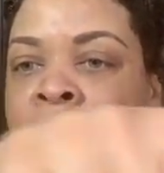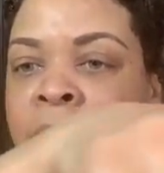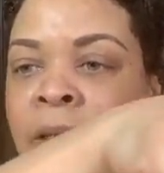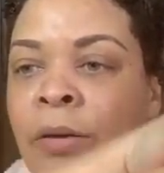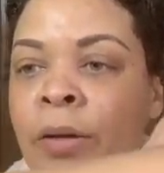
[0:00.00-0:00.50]

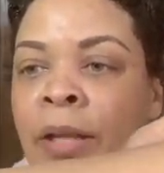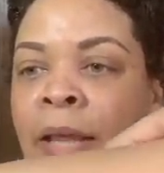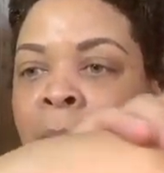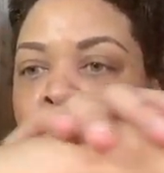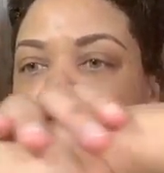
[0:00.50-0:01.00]
in
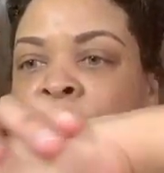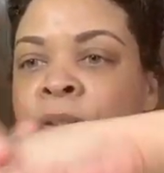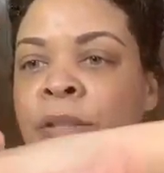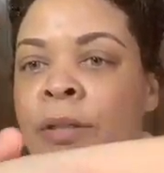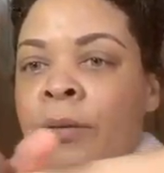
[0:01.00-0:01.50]
that
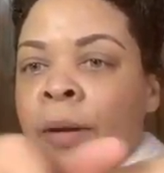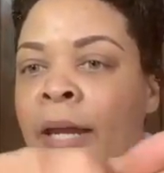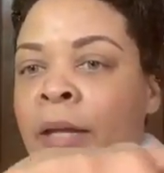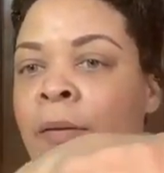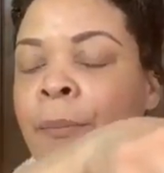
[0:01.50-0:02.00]
moisture,
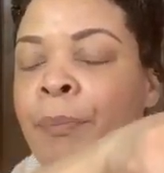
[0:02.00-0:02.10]
right?